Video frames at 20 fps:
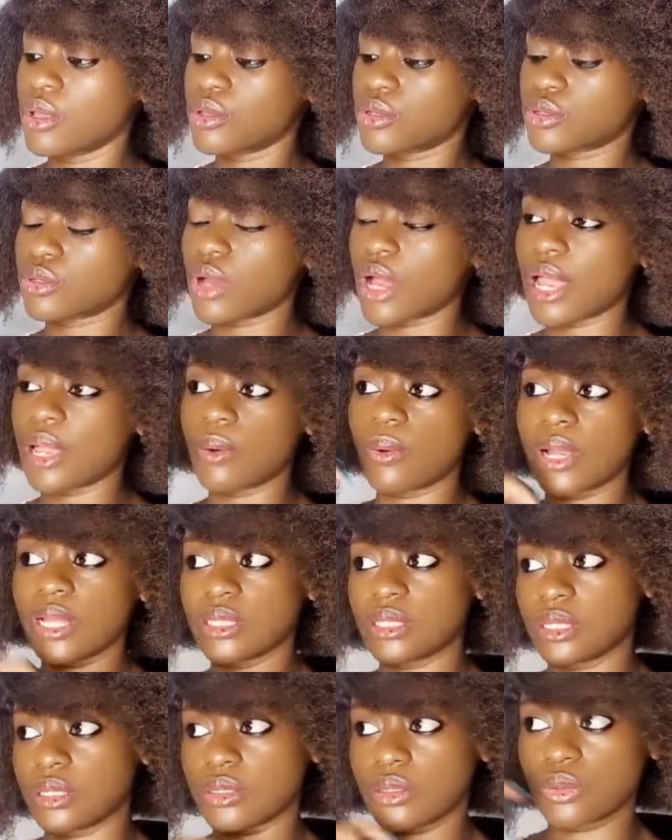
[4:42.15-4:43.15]
So I
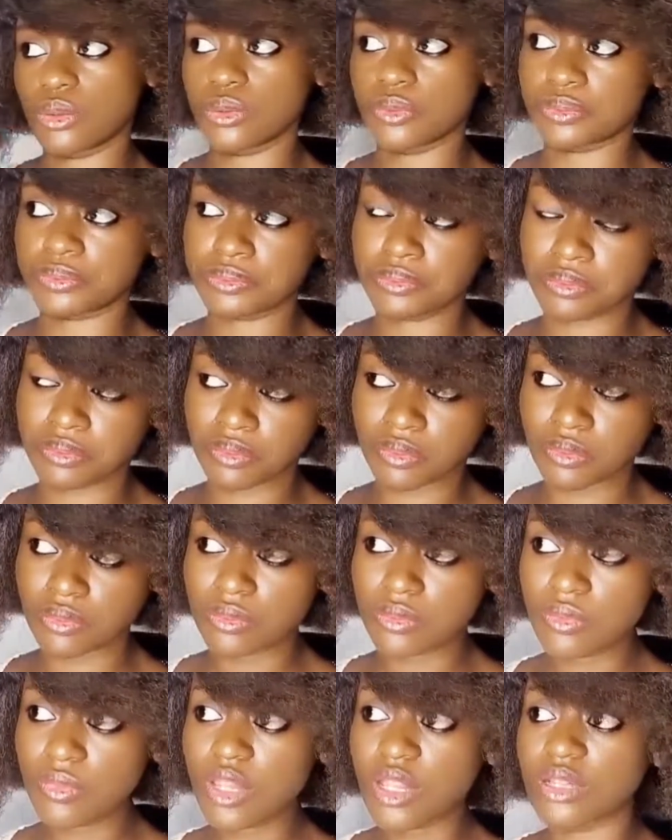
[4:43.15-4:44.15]
went into
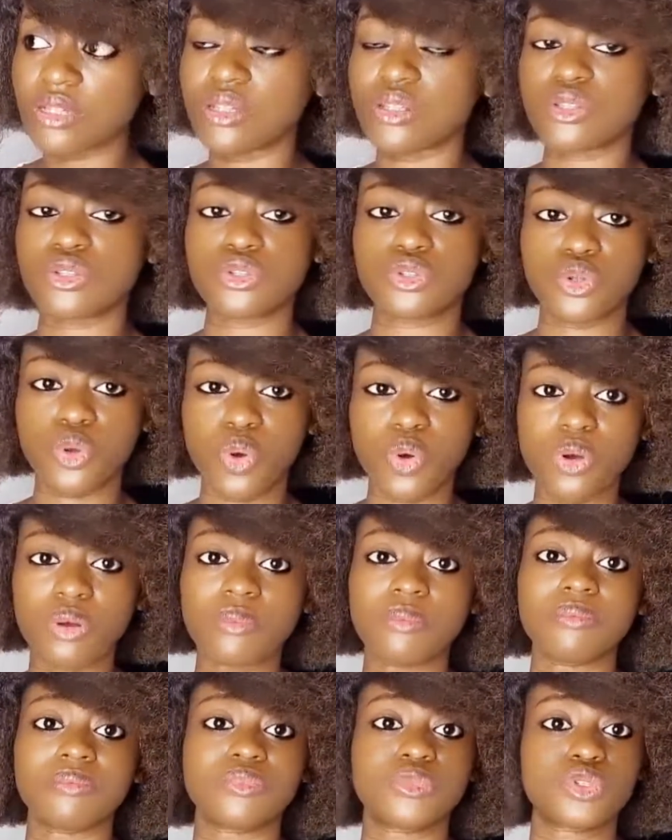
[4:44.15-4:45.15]
the store
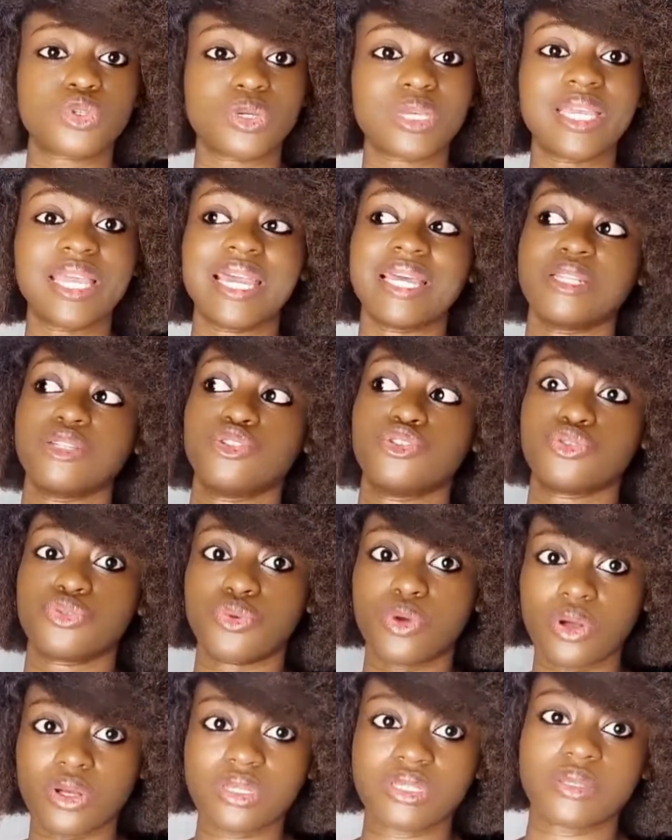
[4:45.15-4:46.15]
to get
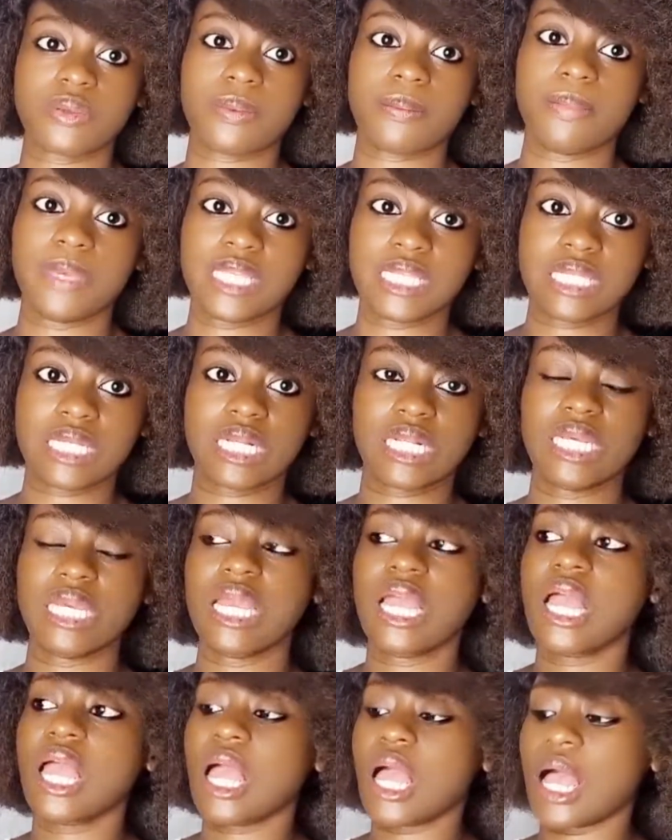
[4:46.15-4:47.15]
drugs basically,